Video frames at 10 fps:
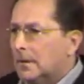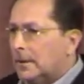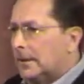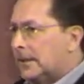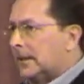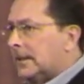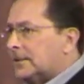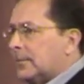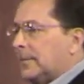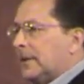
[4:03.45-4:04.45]
And then
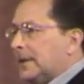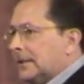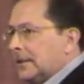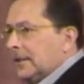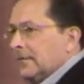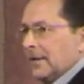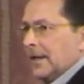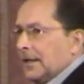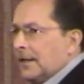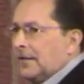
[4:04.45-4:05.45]
as we begin to give
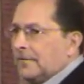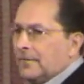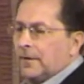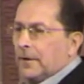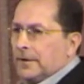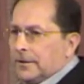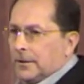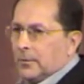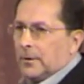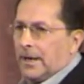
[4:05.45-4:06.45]
that love, you
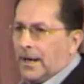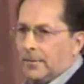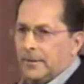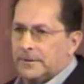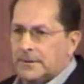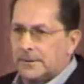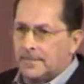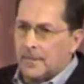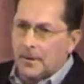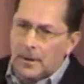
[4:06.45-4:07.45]
know what happens?
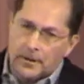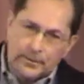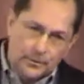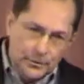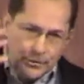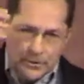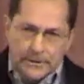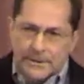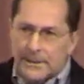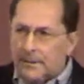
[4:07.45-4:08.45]
All those
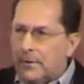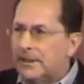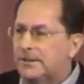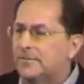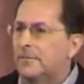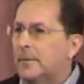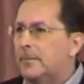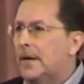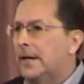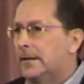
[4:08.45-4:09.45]
shoulds get erased from
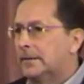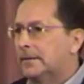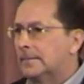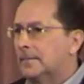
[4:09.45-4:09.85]
our mind.